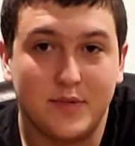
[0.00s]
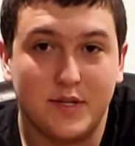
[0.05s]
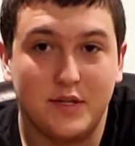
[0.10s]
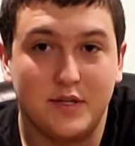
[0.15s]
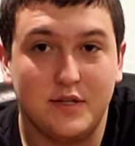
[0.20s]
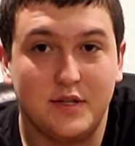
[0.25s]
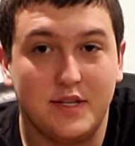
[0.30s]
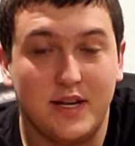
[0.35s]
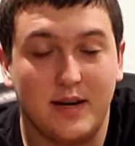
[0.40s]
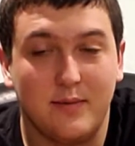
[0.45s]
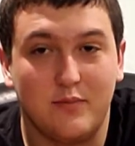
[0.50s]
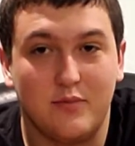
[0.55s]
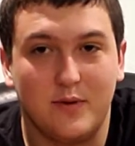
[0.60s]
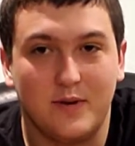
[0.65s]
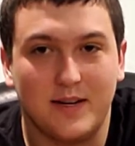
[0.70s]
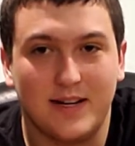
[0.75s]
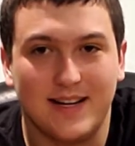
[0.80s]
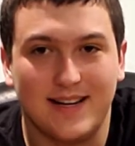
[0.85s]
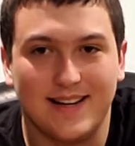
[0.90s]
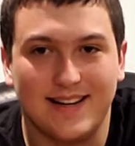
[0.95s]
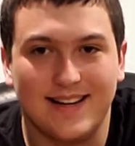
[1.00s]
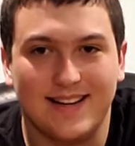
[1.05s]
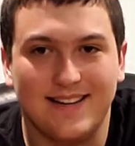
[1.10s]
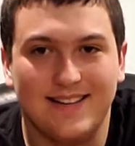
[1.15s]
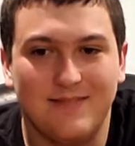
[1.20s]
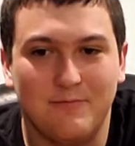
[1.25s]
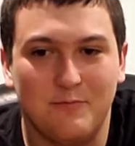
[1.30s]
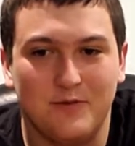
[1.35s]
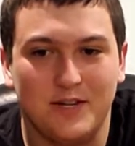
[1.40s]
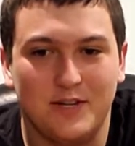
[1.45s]
stop working,
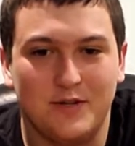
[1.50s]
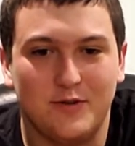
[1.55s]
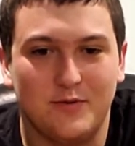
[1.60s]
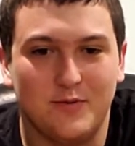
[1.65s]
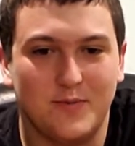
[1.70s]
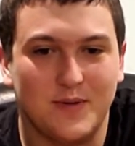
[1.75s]
which